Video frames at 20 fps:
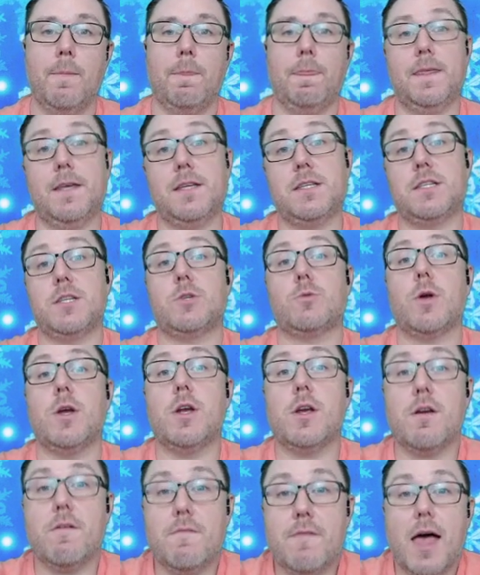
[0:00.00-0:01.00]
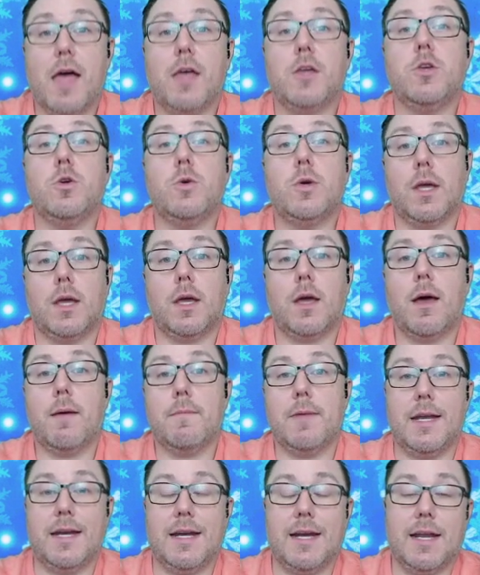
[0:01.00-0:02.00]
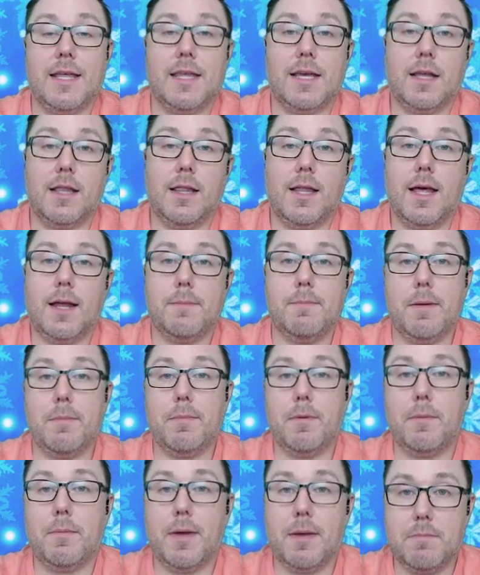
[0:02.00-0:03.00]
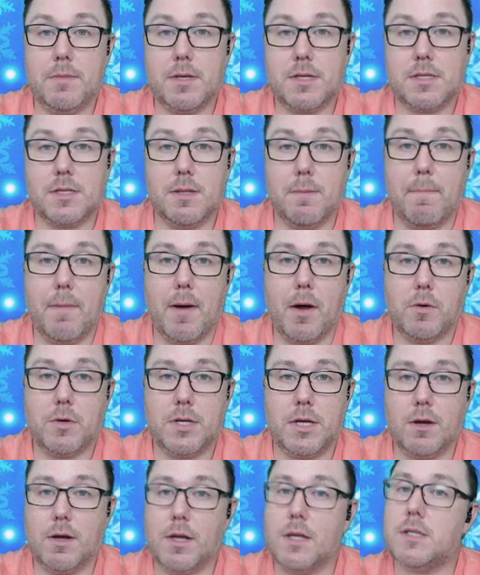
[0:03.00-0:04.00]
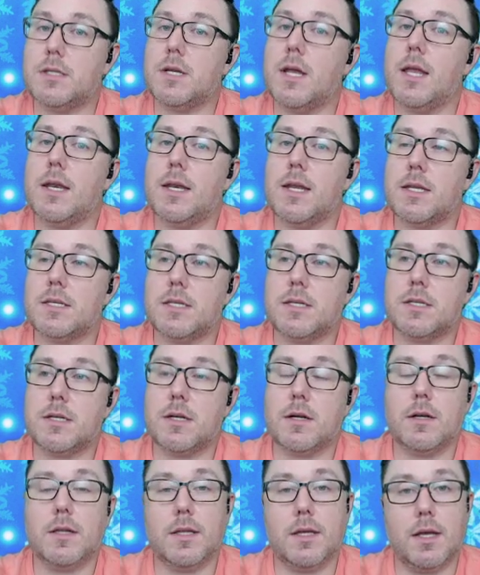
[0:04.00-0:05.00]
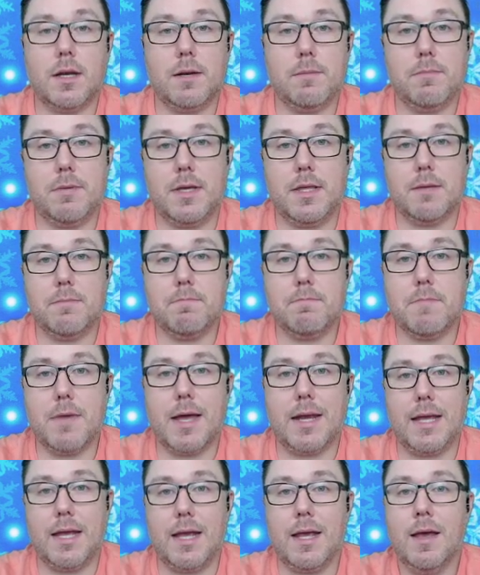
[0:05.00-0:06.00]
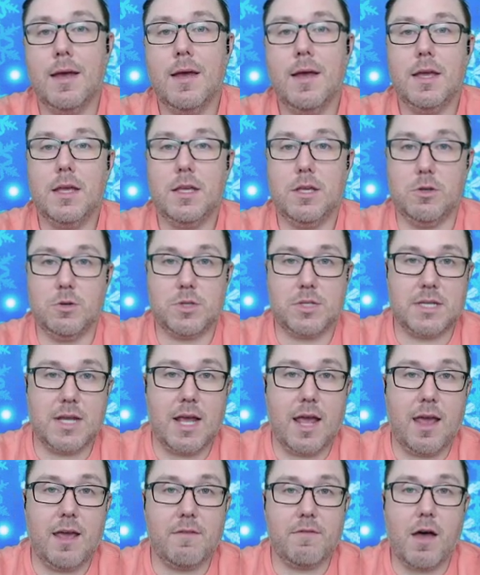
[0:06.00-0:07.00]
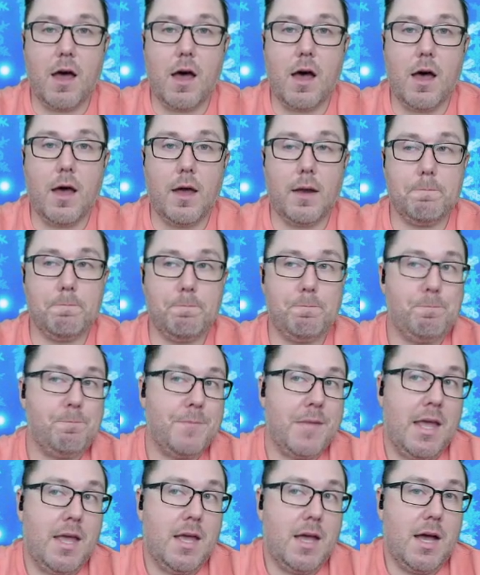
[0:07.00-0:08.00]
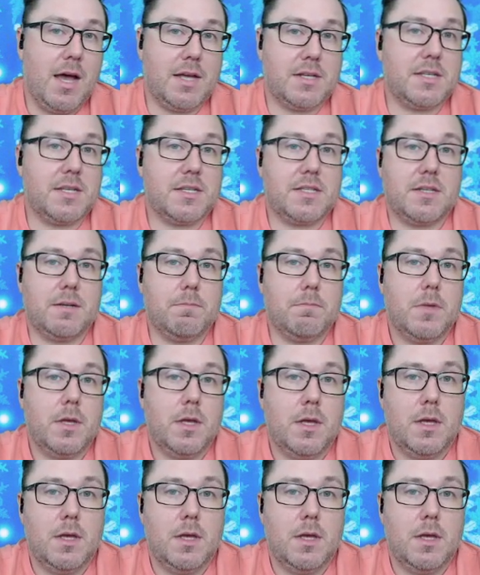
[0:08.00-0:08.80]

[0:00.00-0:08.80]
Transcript: This is where your value can come in, and I think a lot of people might miss the boat here. It's not necessarily going to be the money you save on a system.